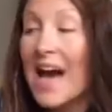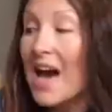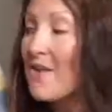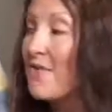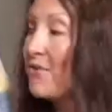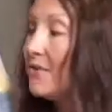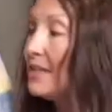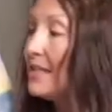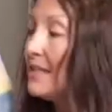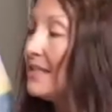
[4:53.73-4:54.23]

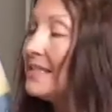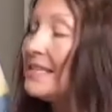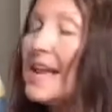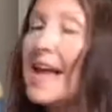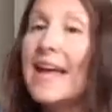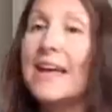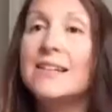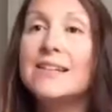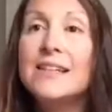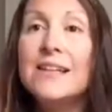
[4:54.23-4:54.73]
after
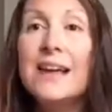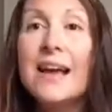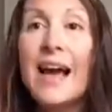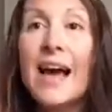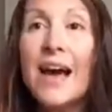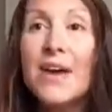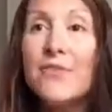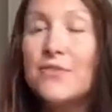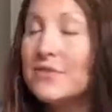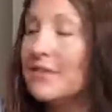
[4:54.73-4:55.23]
snail
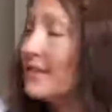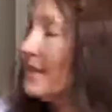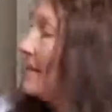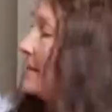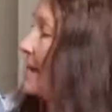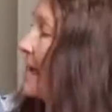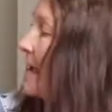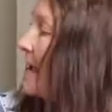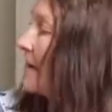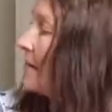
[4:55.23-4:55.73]
after
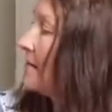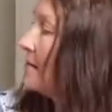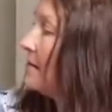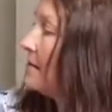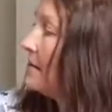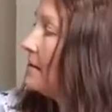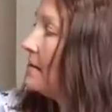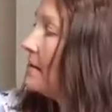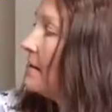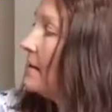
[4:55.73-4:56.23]
snail.
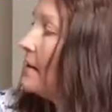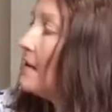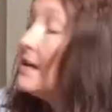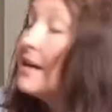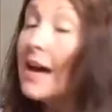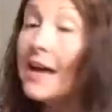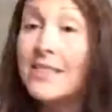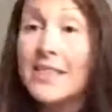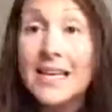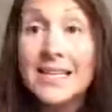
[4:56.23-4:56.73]

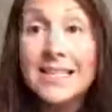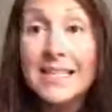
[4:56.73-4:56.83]
And they